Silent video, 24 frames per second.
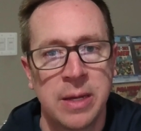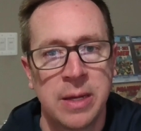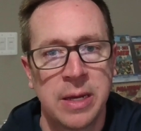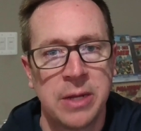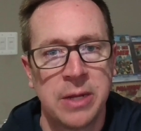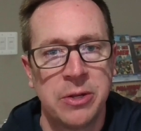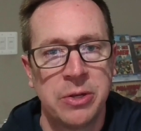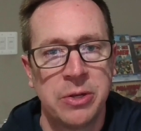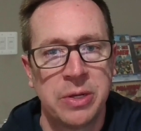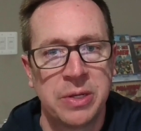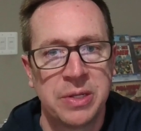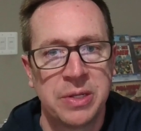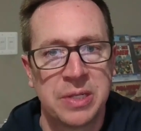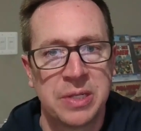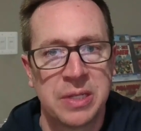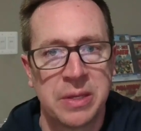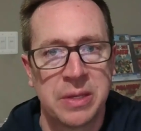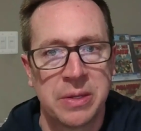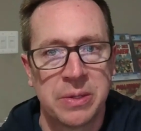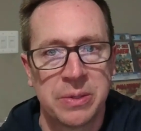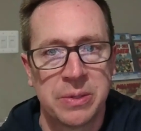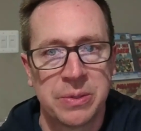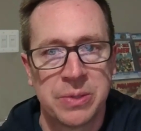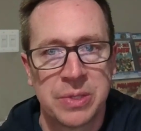And you can see
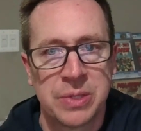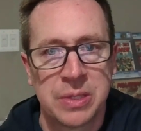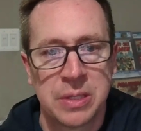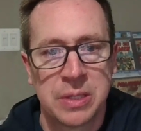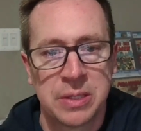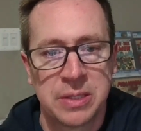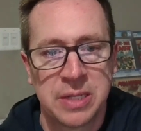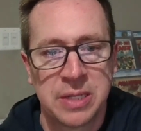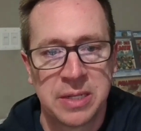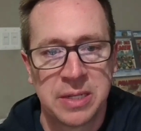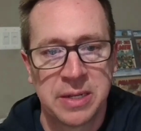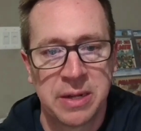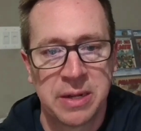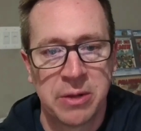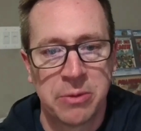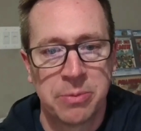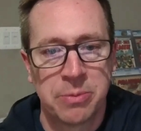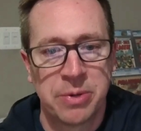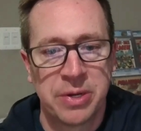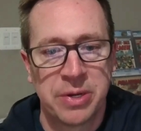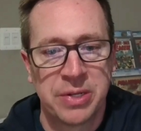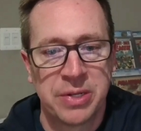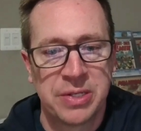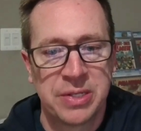there's a $10
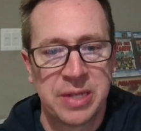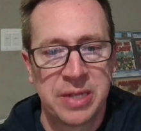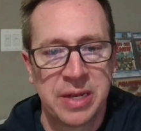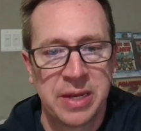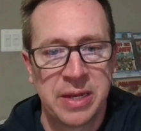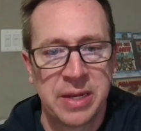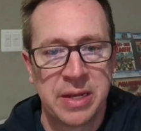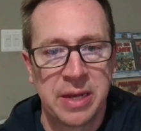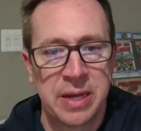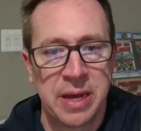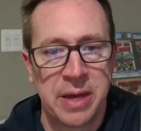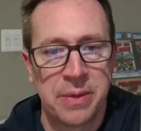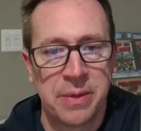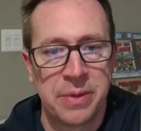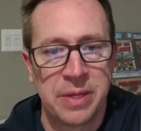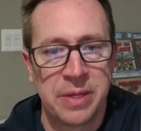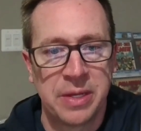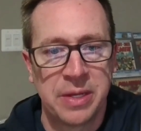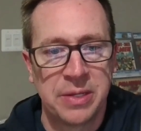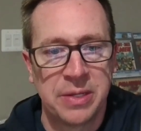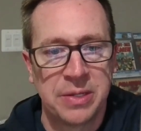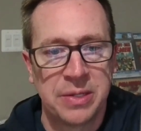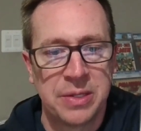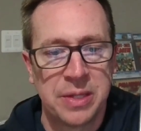price tag on
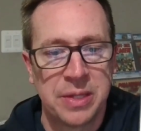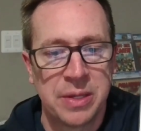these.